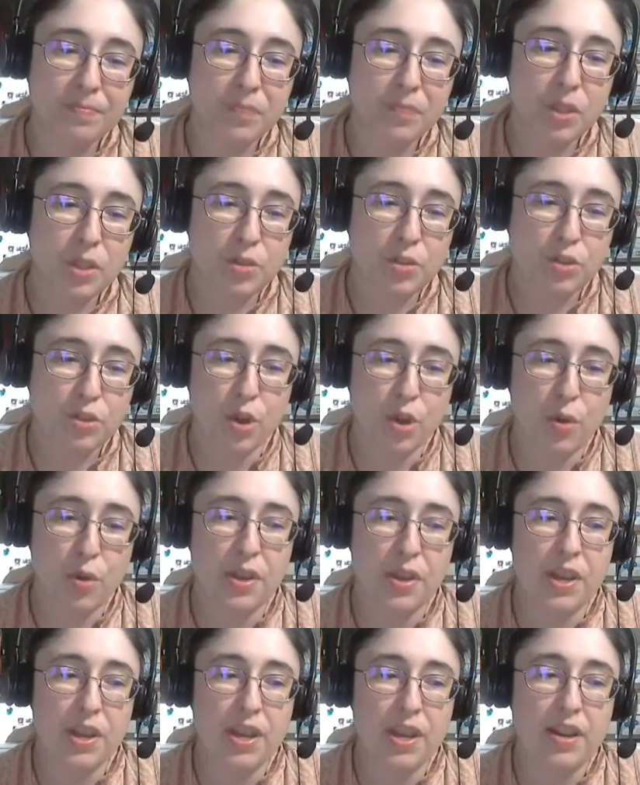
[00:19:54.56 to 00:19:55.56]
So
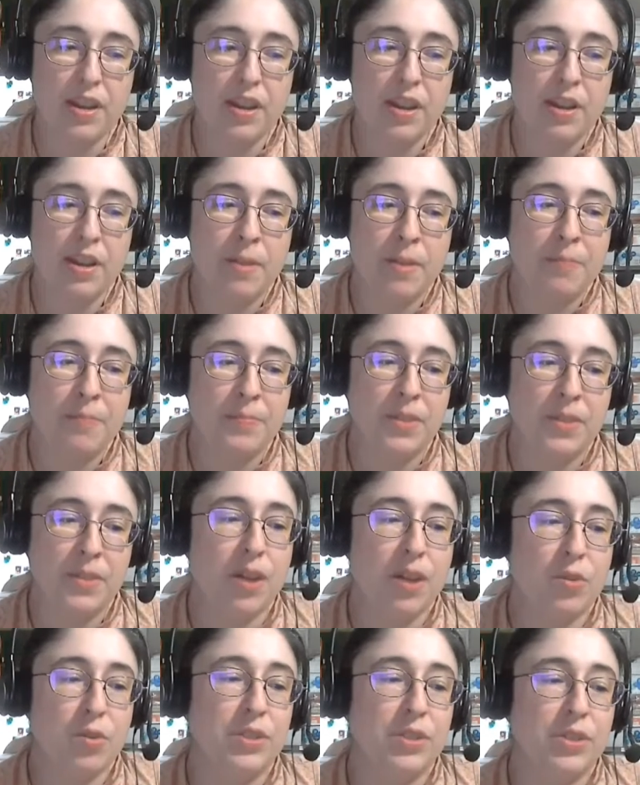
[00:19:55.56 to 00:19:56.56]
that not
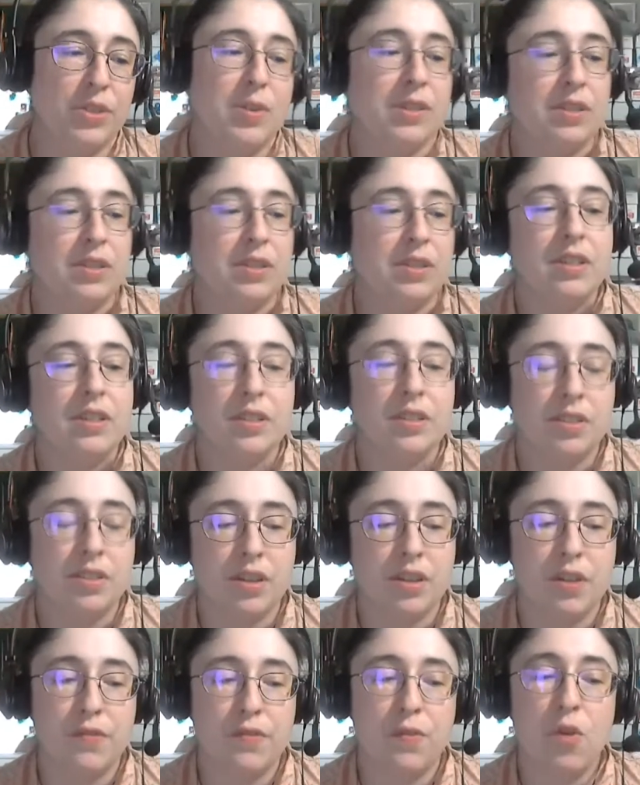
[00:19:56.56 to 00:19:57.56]
only was this
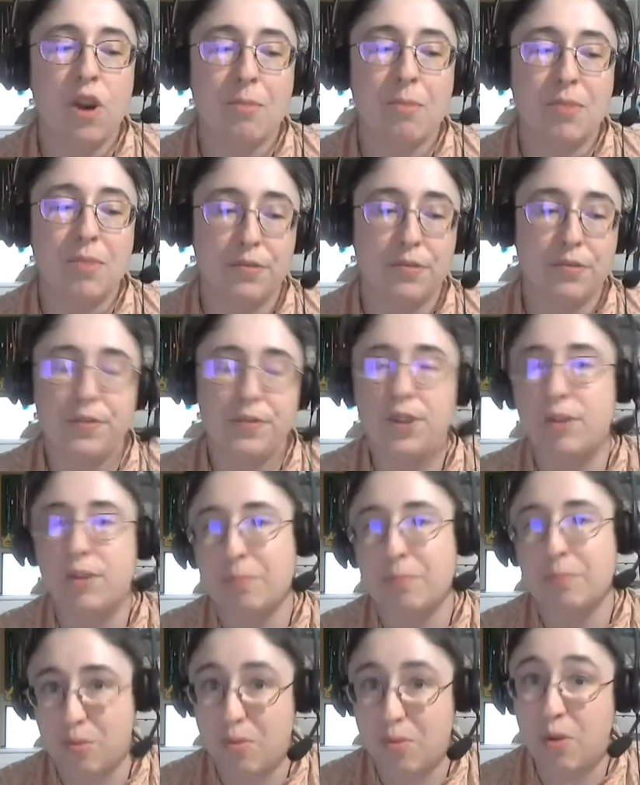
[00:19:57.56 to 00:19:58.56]
a form of, you know,
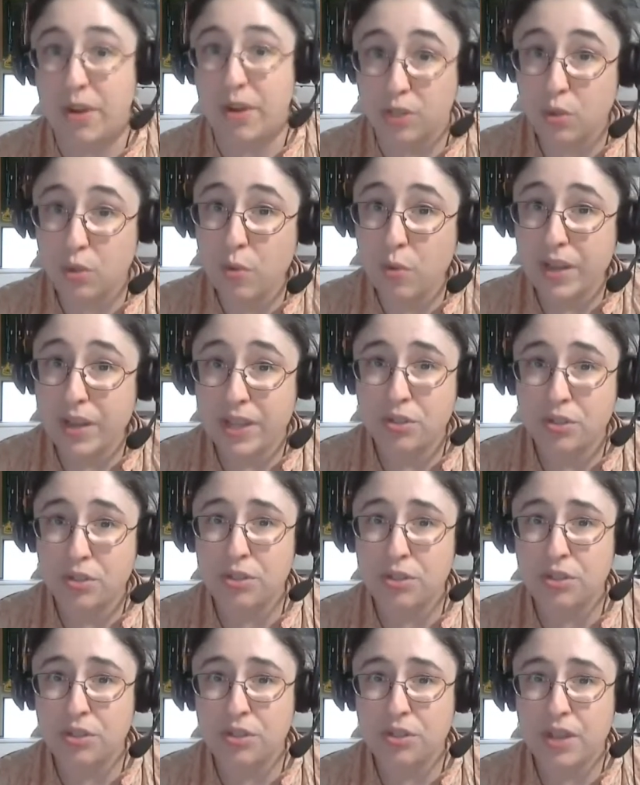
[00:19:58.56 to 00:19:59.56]
promoting
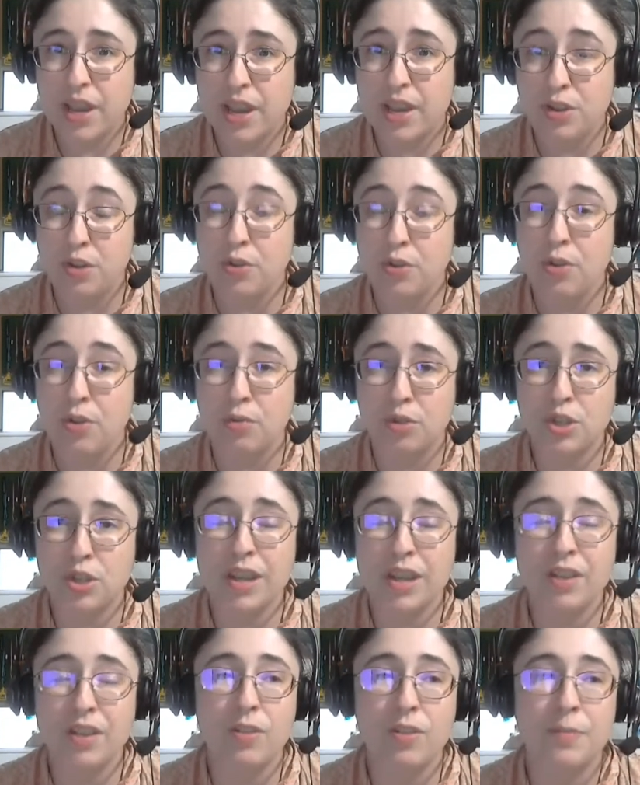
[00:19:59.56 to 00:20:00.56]
Twitch and your own
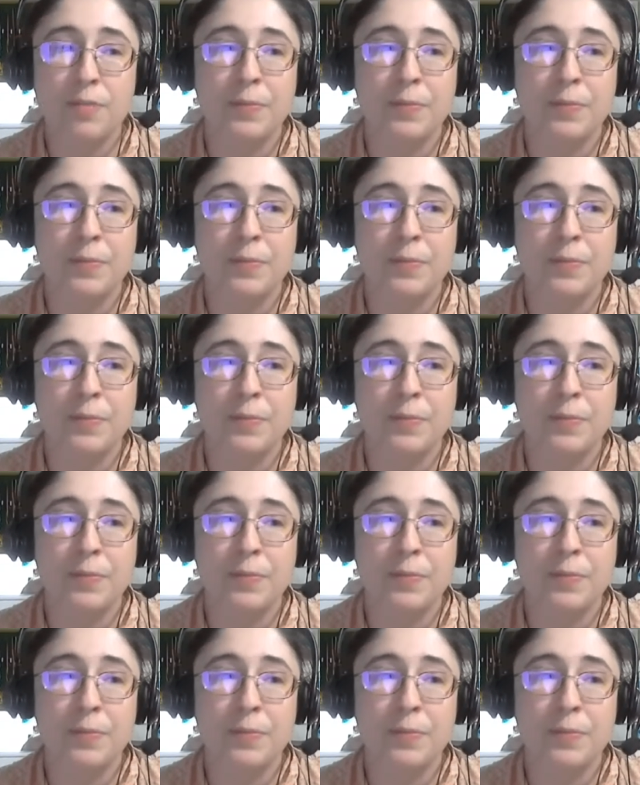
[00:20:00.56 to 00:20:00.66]
channel,